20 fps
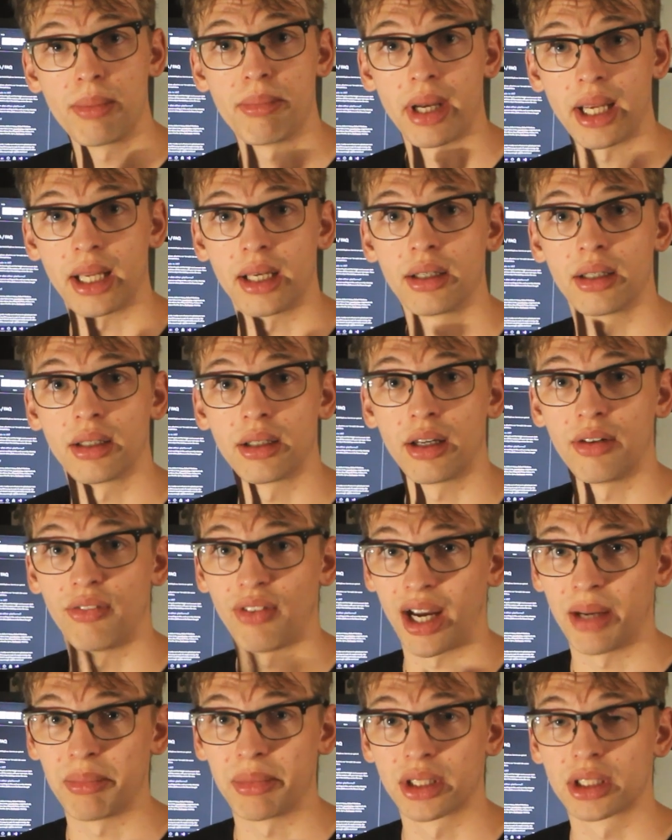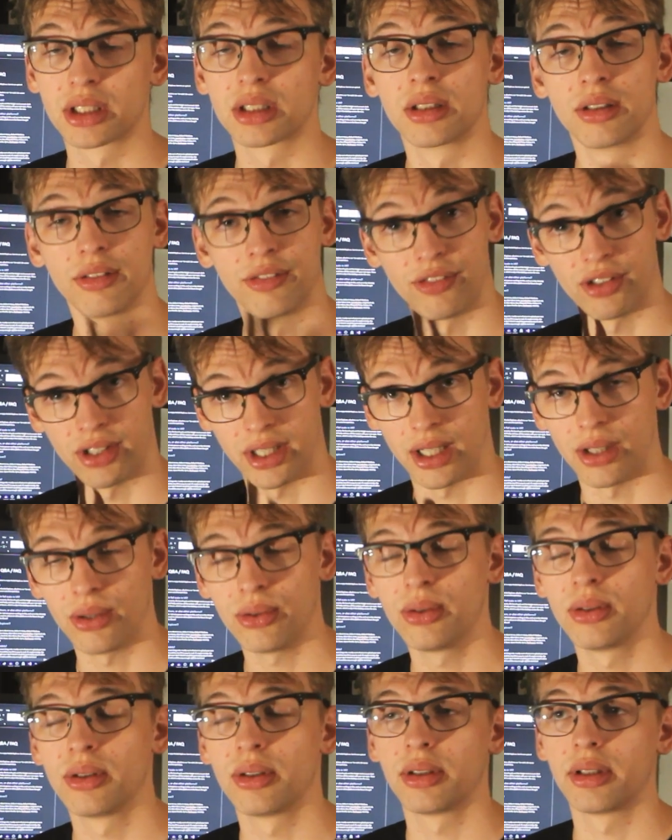main environments for
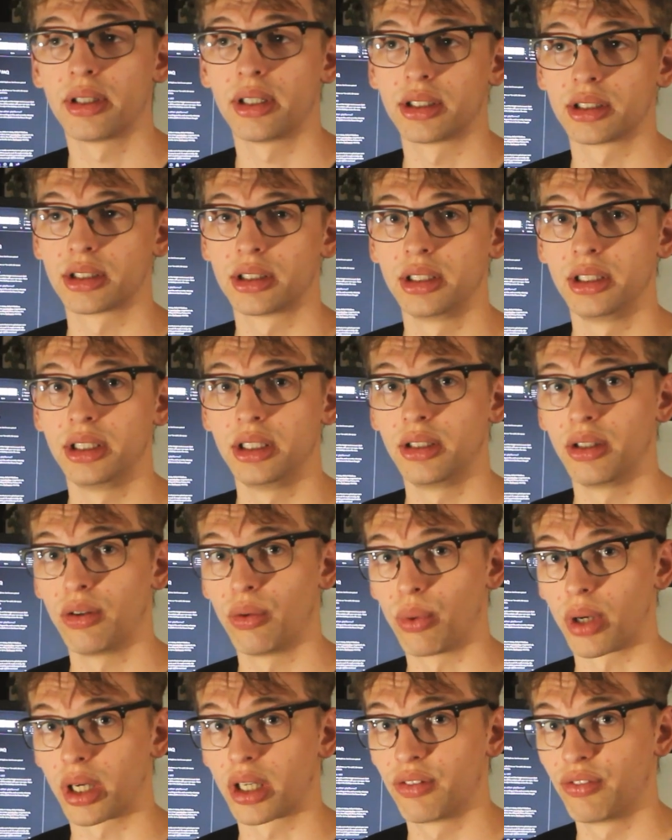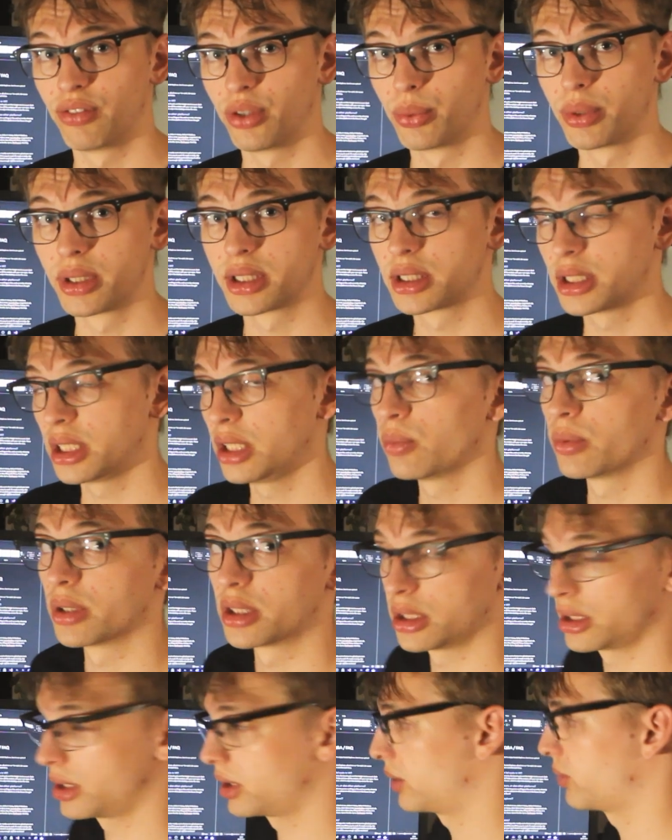now. There's the rocket viewing scene, which
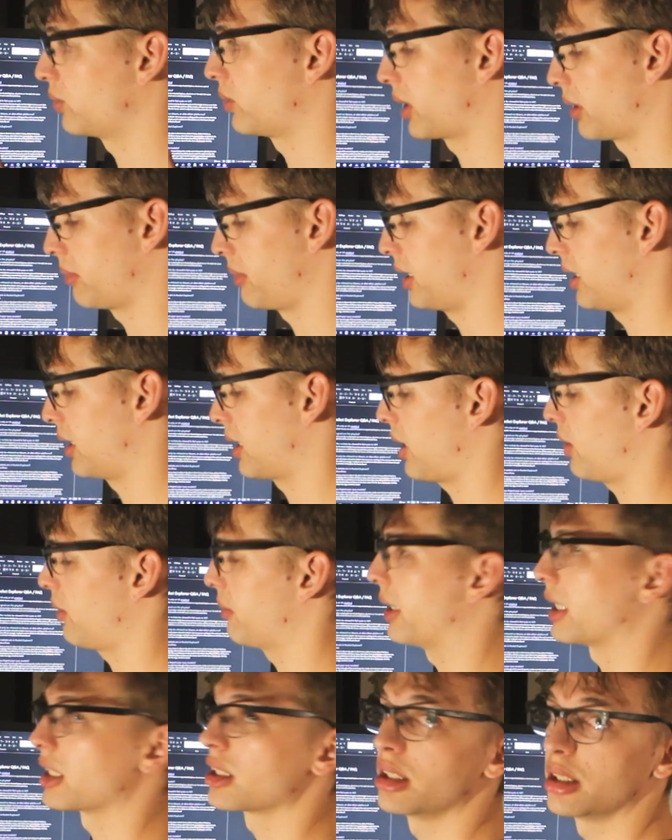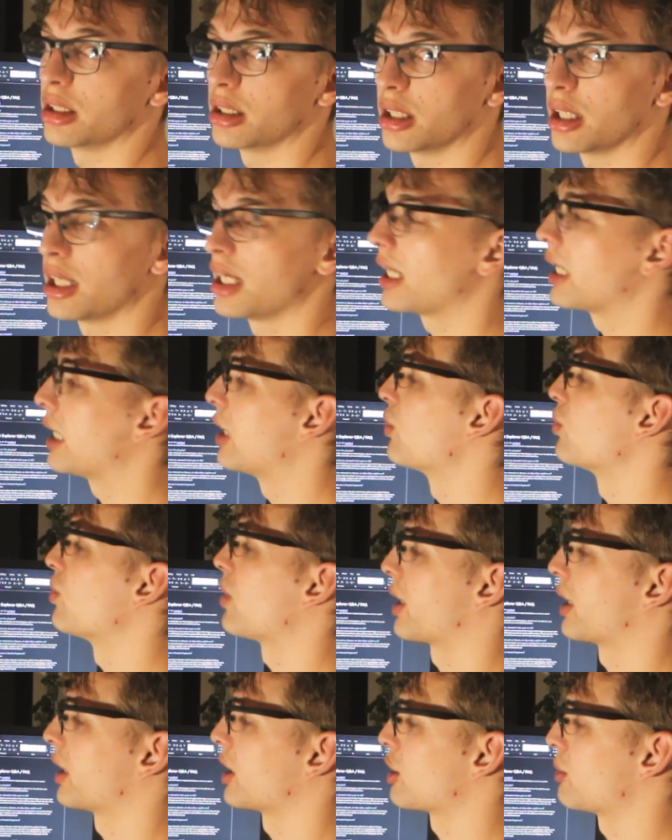is what I'm in now. I'm actually in
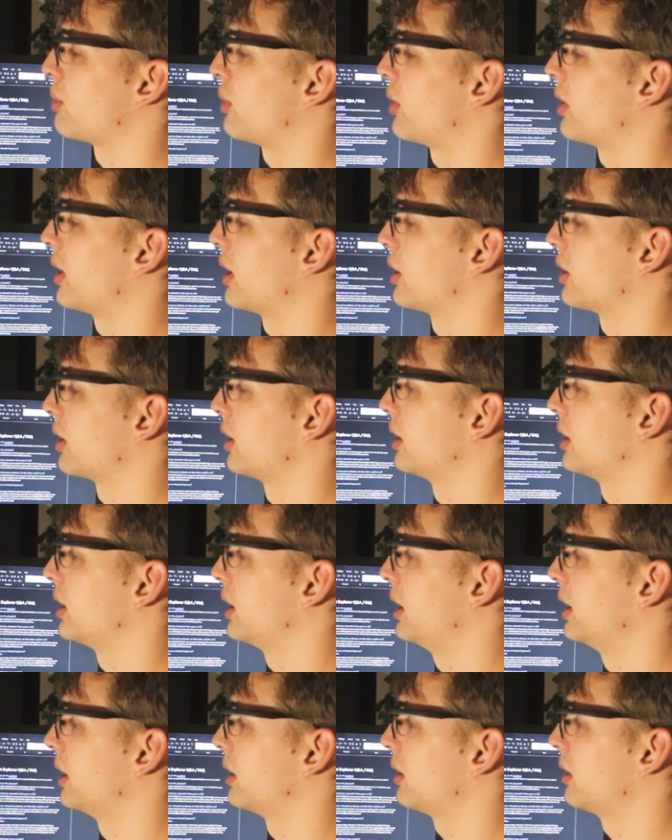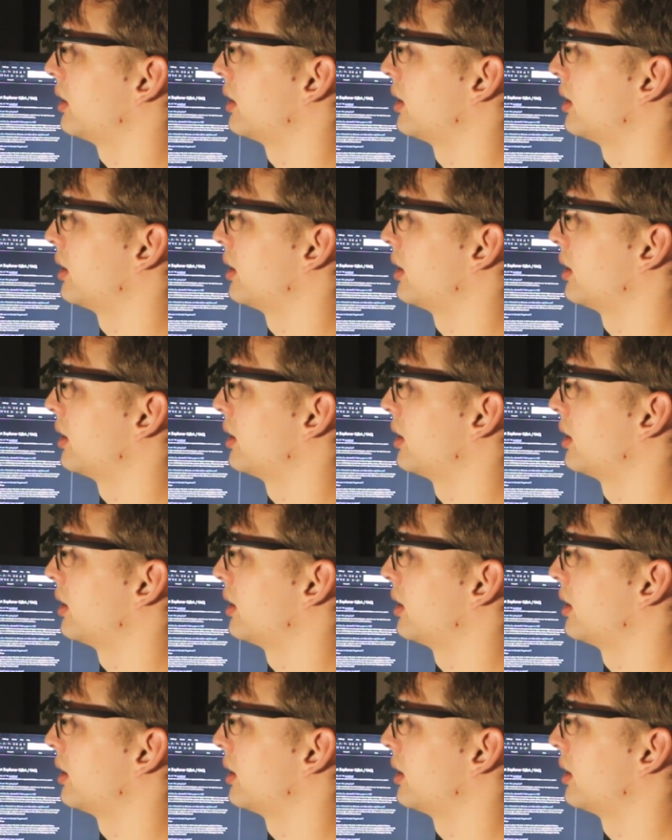Rocket Explorer, as you can see here.